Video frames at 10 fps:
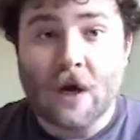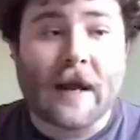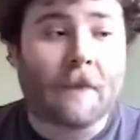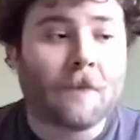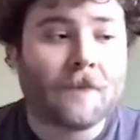
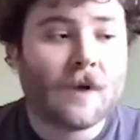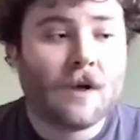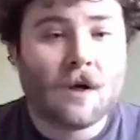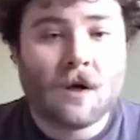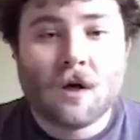Okay,
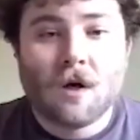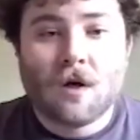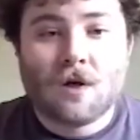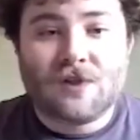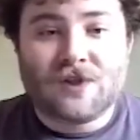
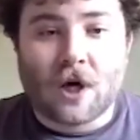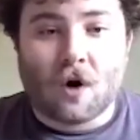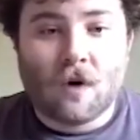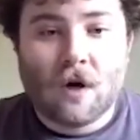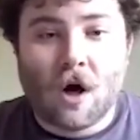so,
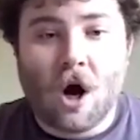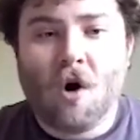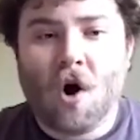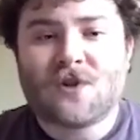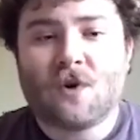
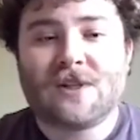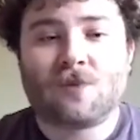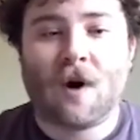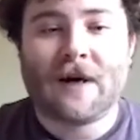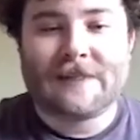also I
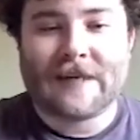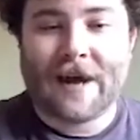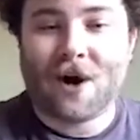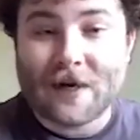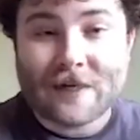just wanted to
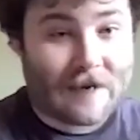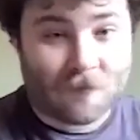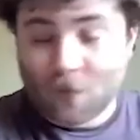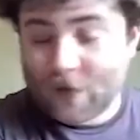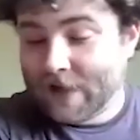add on, because I
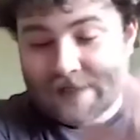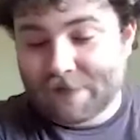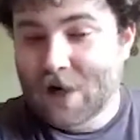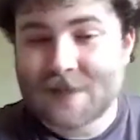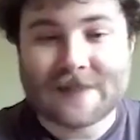realized I
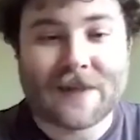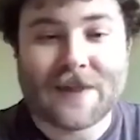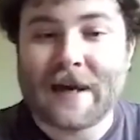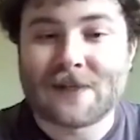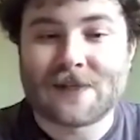forgot to say
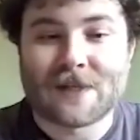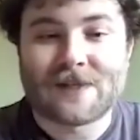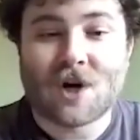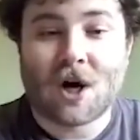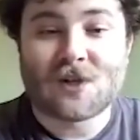that as the
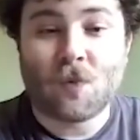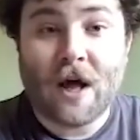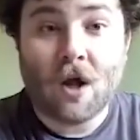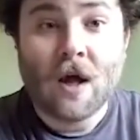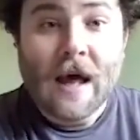start as
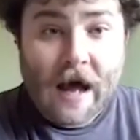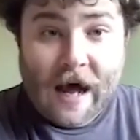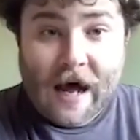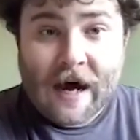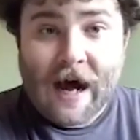well,
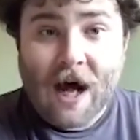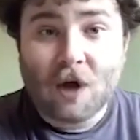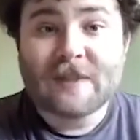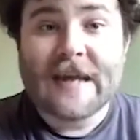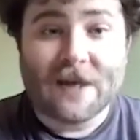
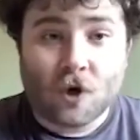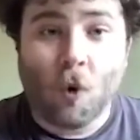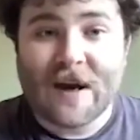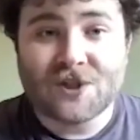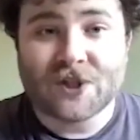I'll take
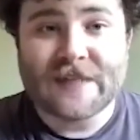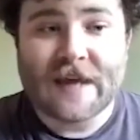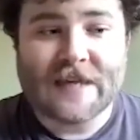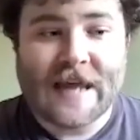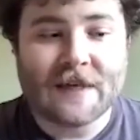questions
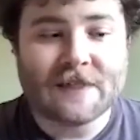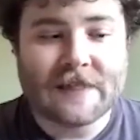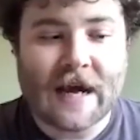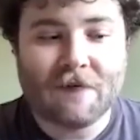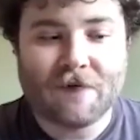at the end
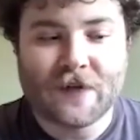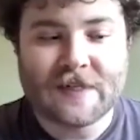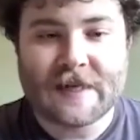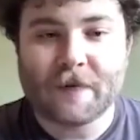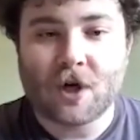of the
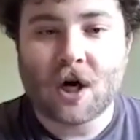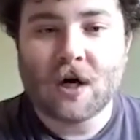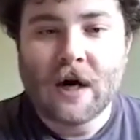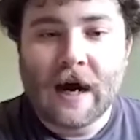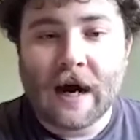seminar
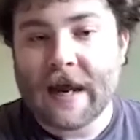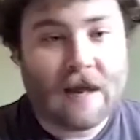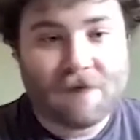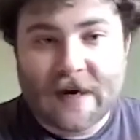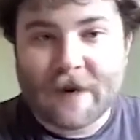
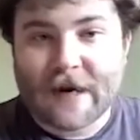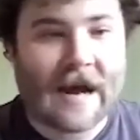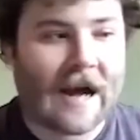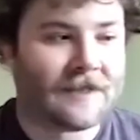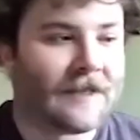if anybody
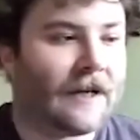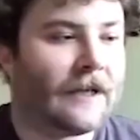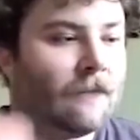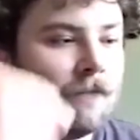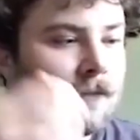has
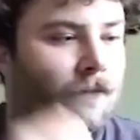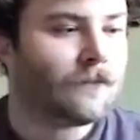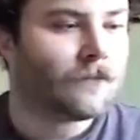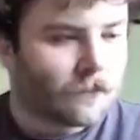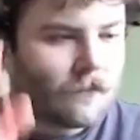
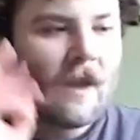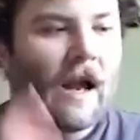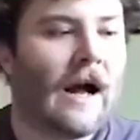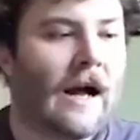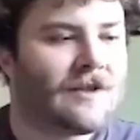any.